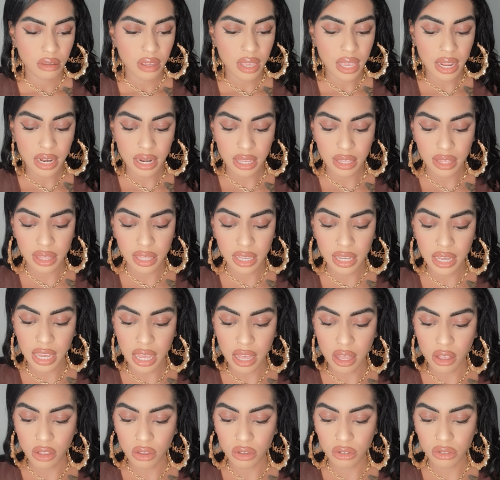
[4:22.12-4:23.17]
Anything
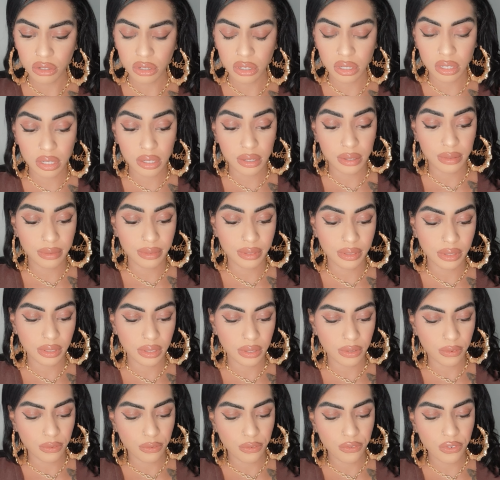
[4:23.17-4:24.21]
else?
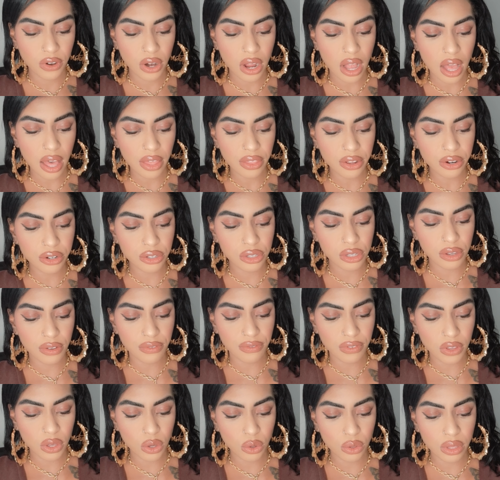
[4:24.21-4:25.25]
For others
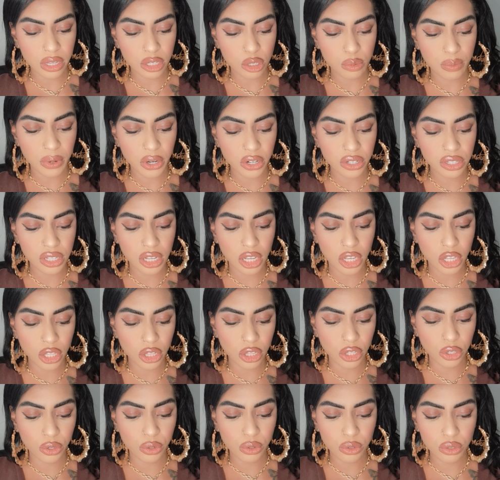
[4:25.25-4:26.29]
of you, this person could
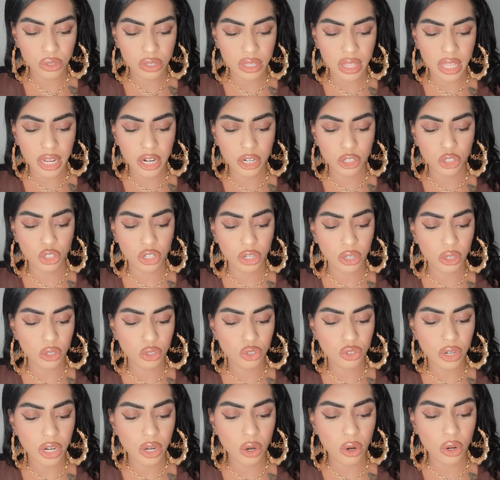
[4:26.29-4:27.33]
lose their
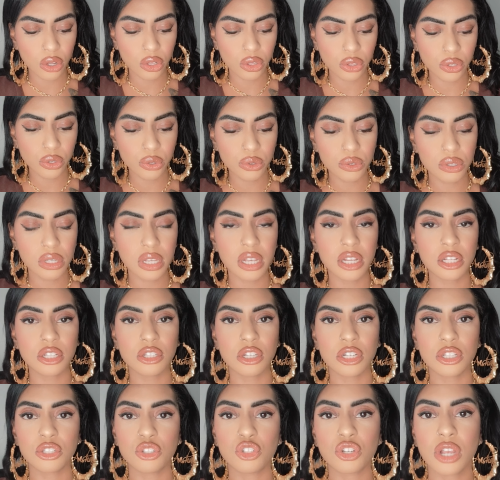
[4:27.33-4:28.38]
children or lose
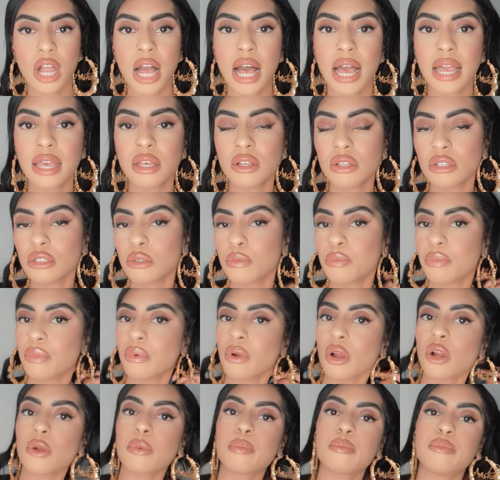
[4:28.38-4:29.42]
a child
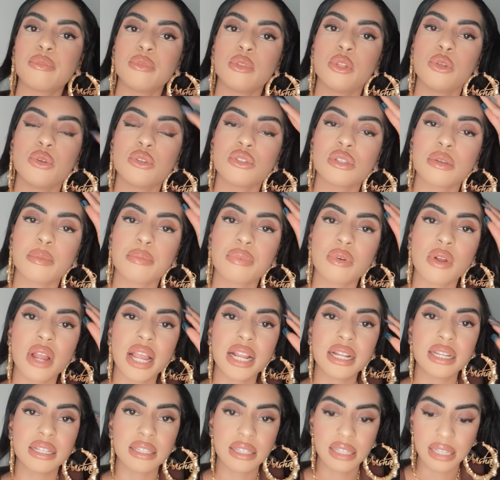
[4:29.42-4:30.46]
or lose a
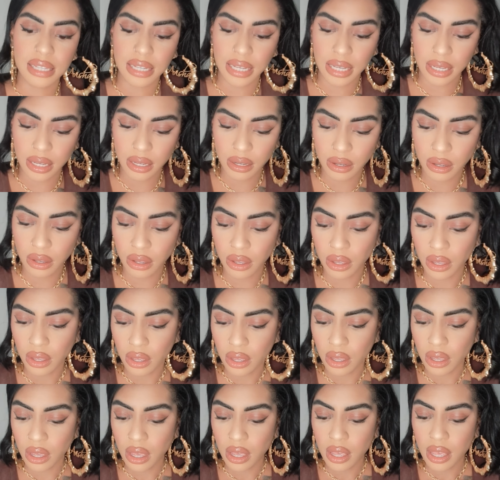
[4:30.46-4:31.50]
pregnancy
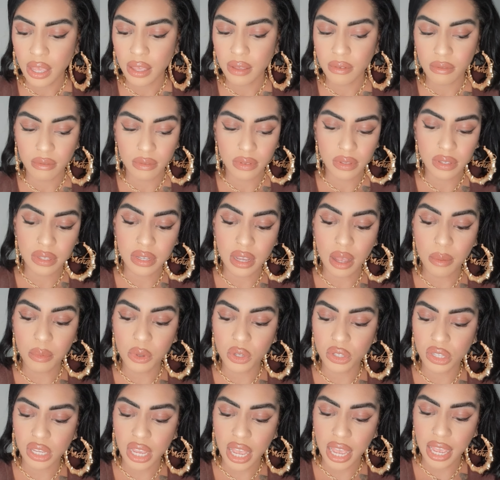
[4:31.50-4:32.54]
double
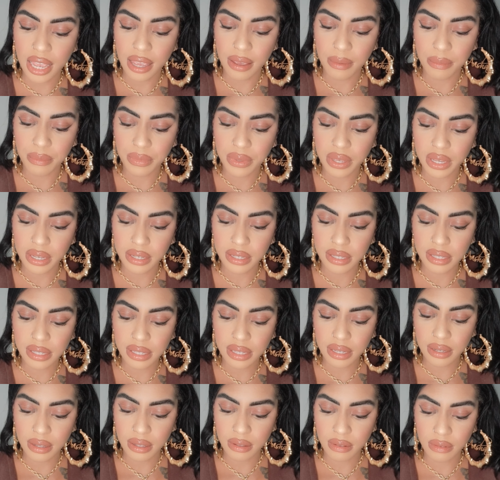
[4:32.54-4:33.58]
time because